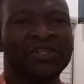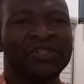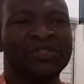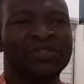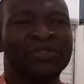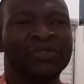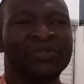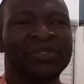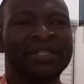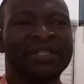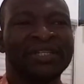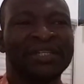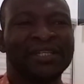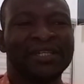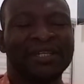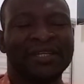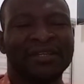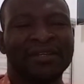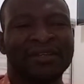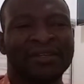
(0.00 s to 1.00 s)
during
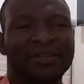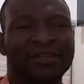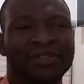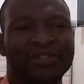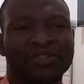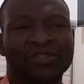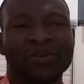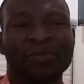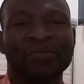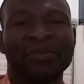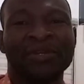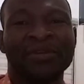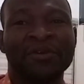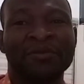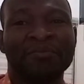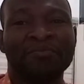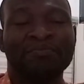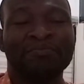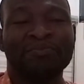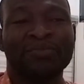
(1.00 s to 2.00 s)
the summing
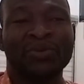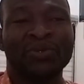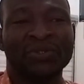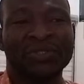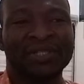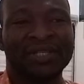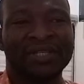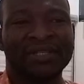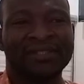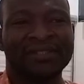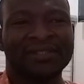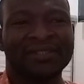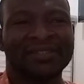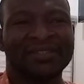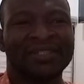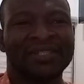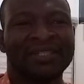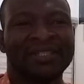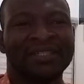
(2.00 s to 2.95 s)
up process,